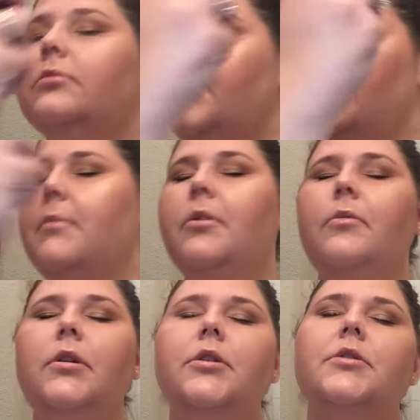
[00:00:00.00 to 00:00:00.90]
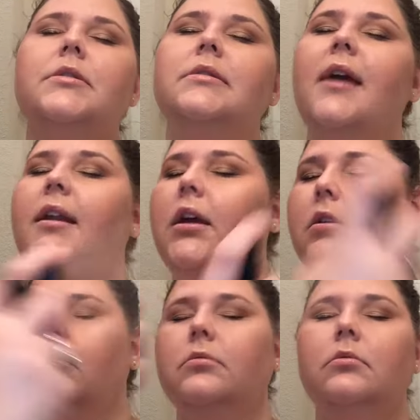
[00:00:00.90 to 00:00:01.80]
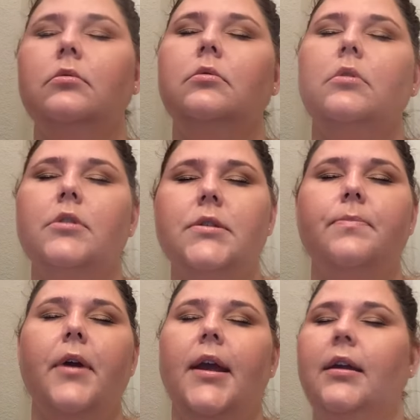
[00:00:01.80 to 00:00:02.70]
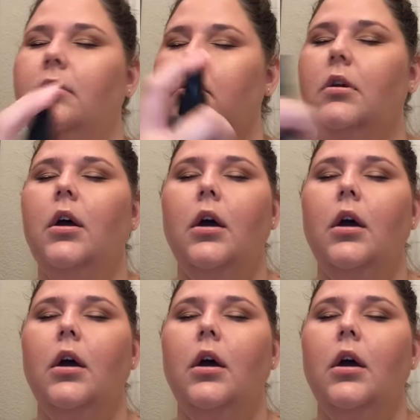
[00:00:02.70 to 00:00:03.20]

Remember when you're setting or spraying,